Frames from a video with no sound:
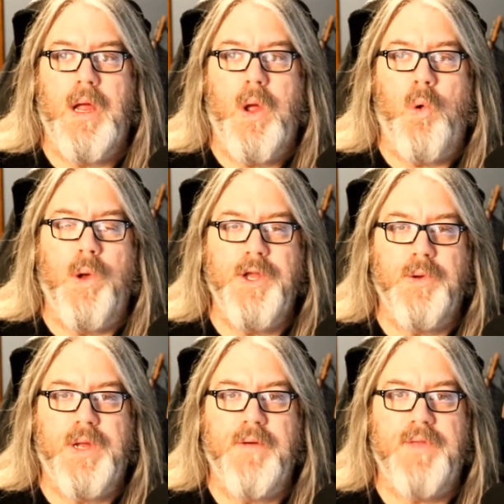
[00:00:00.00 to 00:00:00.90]
when you
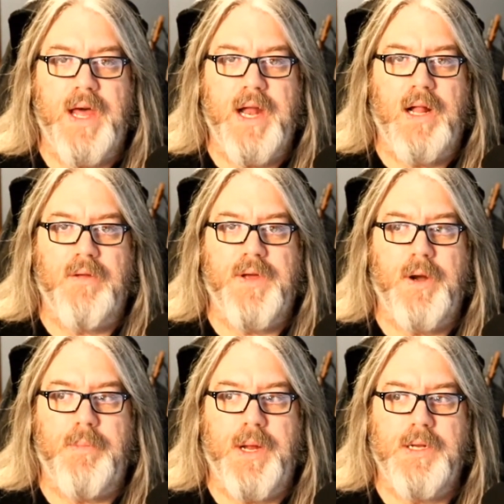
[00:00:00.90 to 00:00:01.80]
give that
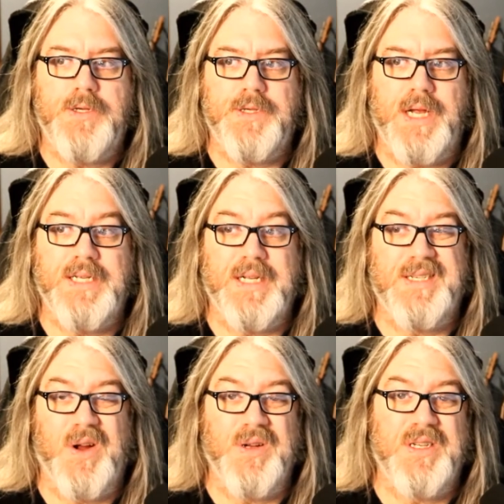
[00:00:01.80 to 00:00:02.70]
elevator pitch, is it
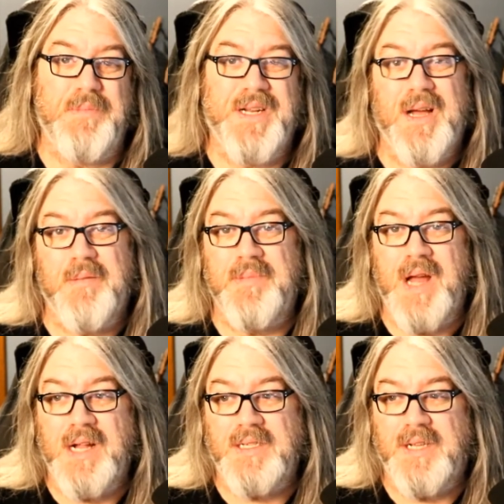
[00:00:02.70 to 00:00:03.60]
starting to become
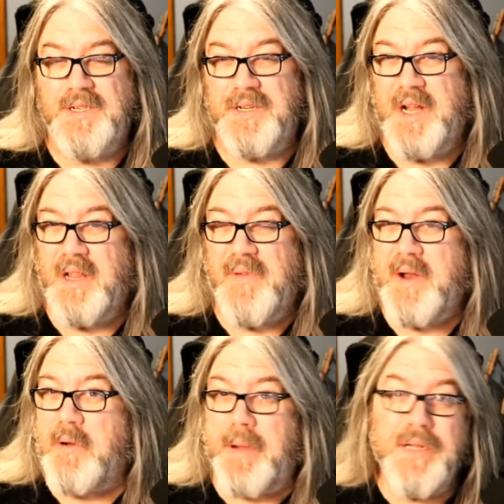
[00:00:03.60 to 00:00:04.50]
not such an
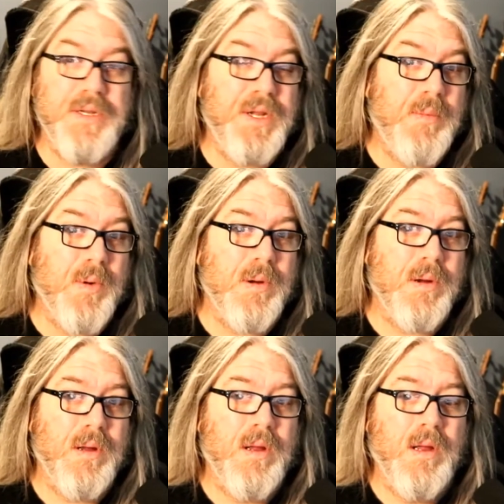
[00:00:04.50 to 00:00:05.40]
elevator pitch anymore?
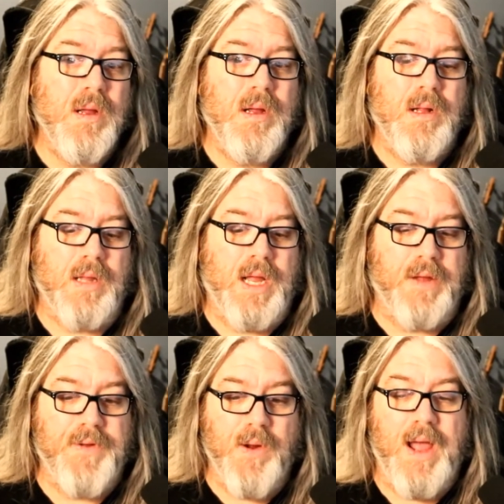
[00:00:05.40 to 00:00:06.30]
Like
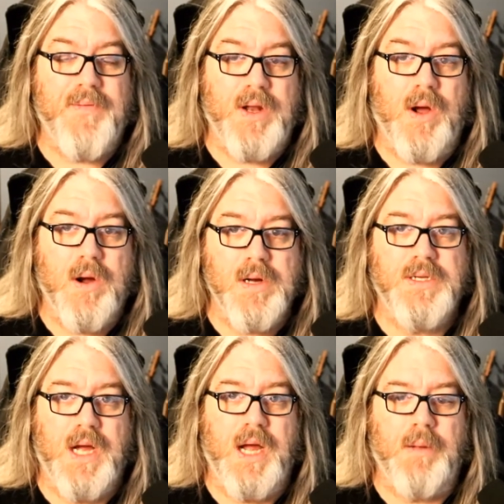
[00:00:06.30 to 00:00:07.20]
if you're having a hard
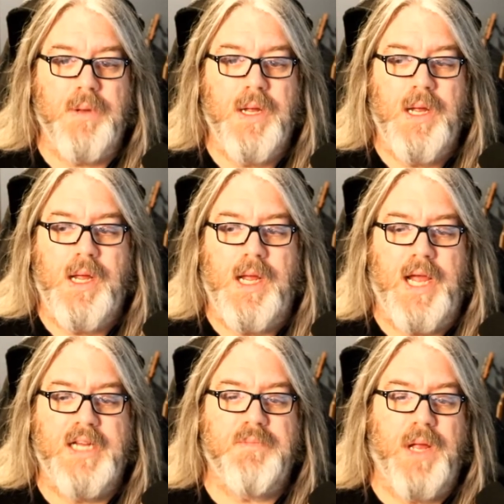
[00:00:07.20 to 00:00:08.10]
time
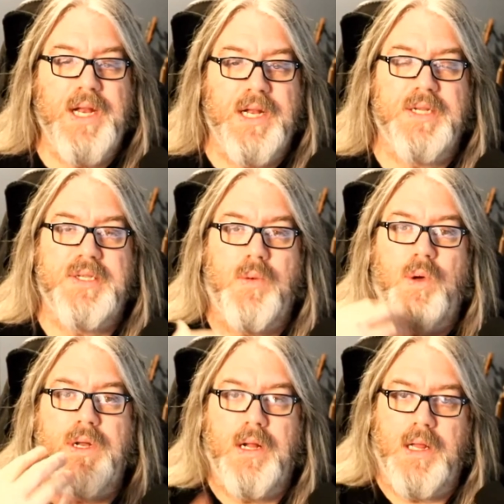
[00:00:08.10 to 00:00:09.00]
explaining to
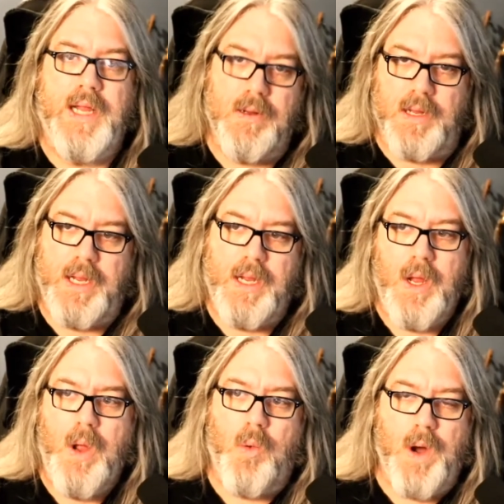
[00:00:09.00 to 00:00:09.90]
someone clearly
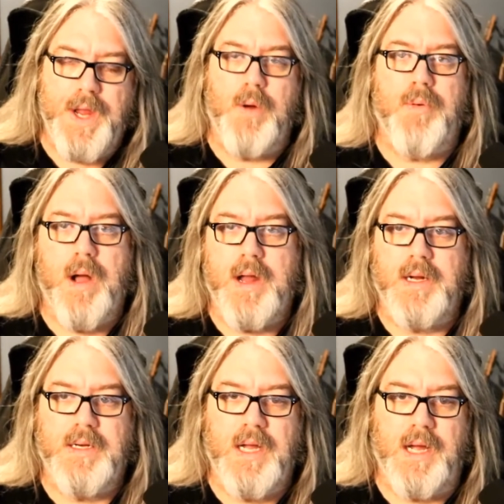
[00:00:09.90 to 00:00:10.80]
what your
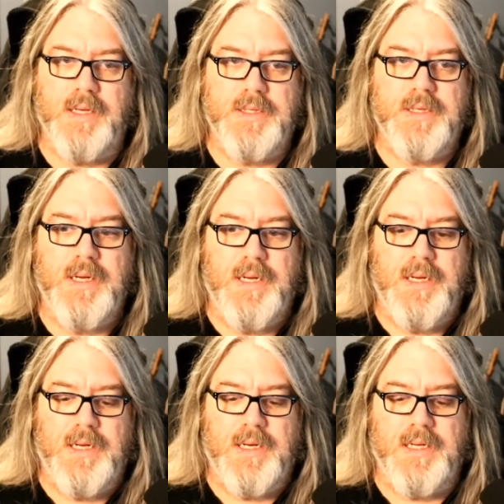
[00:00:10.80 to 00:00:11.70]
product does,
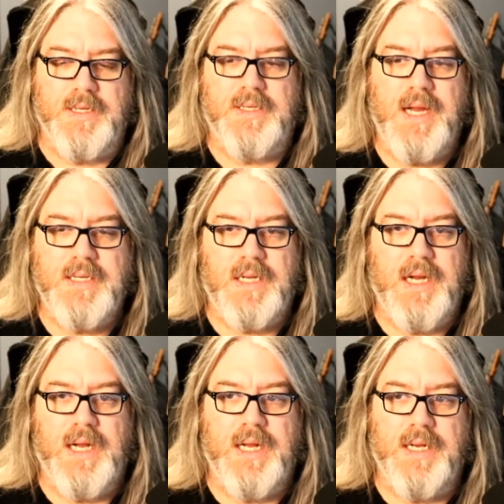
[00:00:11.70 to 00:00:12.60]

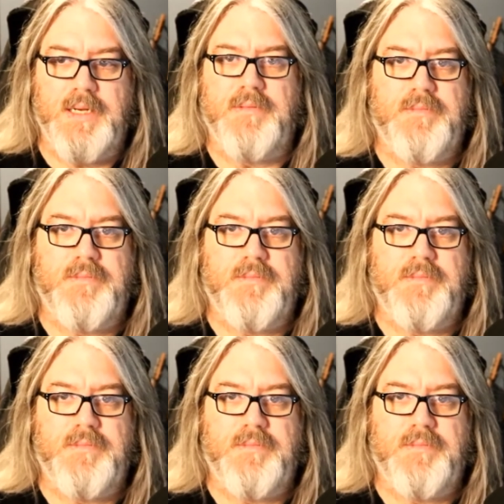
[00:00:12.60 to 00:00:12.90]
concisely and in